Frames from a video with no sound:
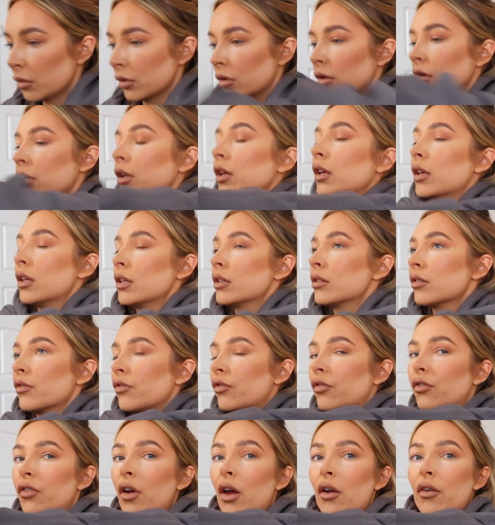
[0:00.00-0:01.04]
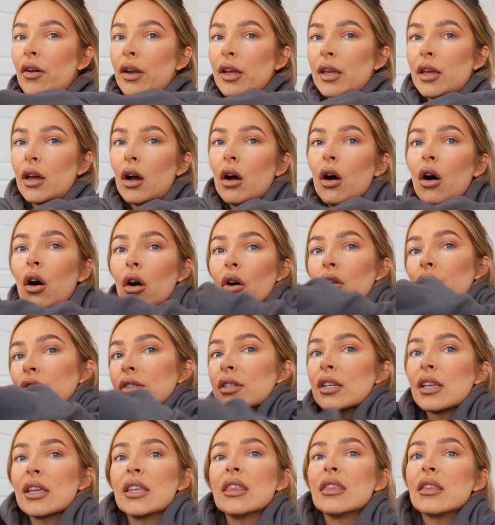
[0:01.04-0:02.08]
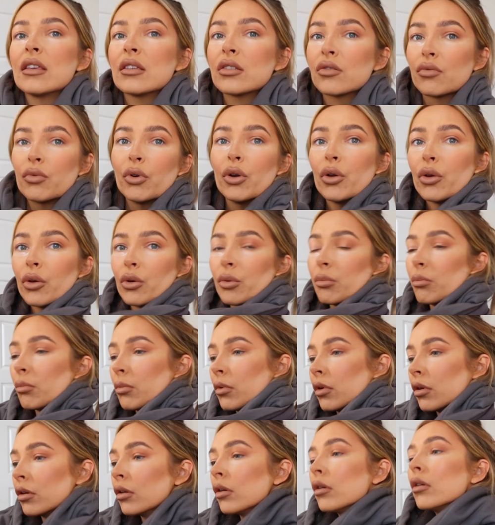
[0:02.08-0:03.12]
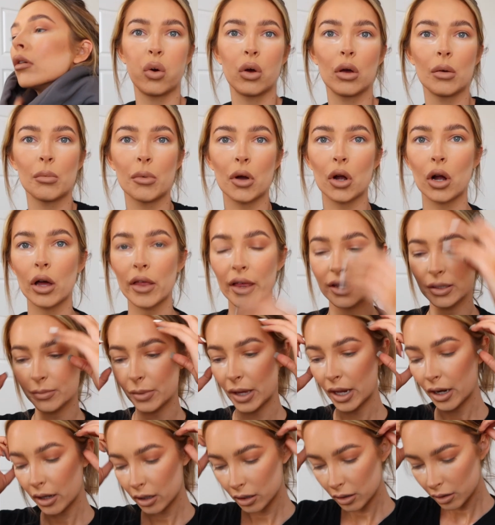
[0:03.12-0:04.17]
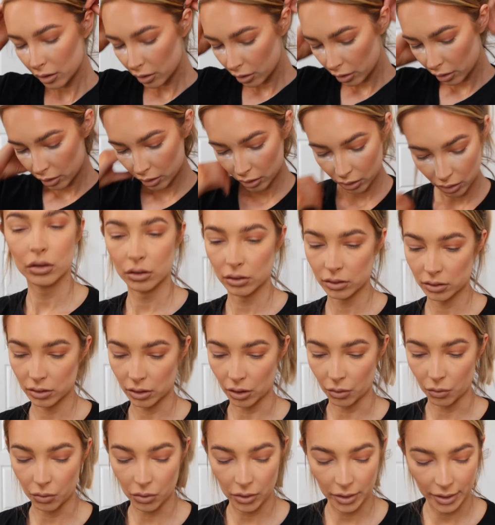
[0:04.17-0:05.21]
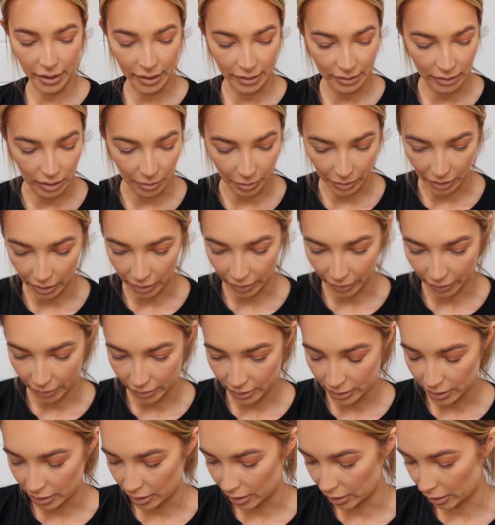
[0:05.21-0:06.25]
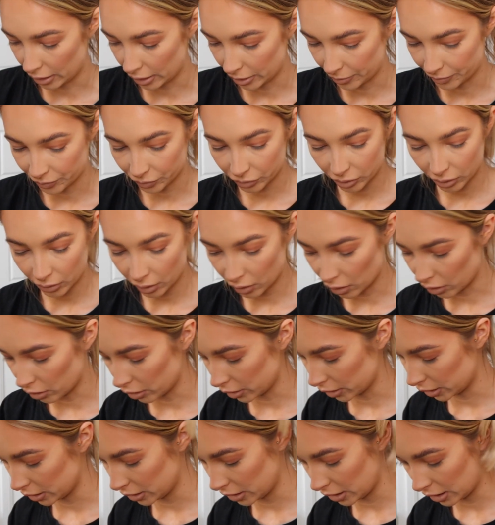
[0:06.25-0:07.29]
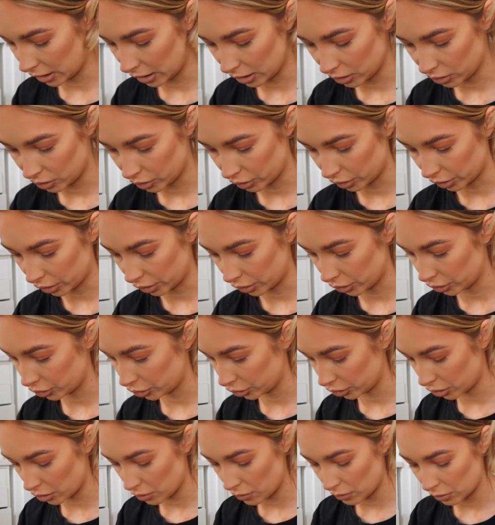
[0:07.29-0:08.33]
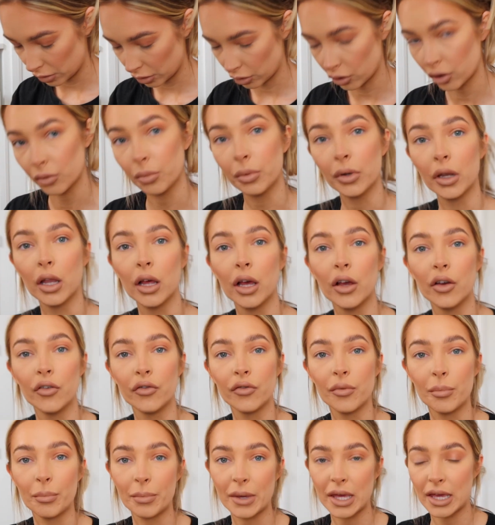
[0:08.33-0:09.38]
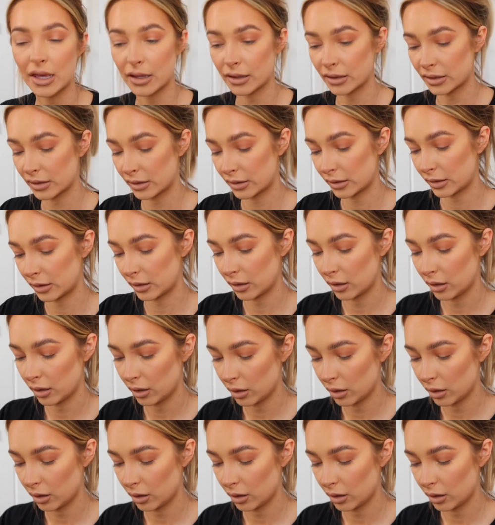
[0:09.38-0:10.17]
Oh my god, it is very hot in this room. Oh my god, that's better. So what is the plan today? I need to shoot a couple of bits.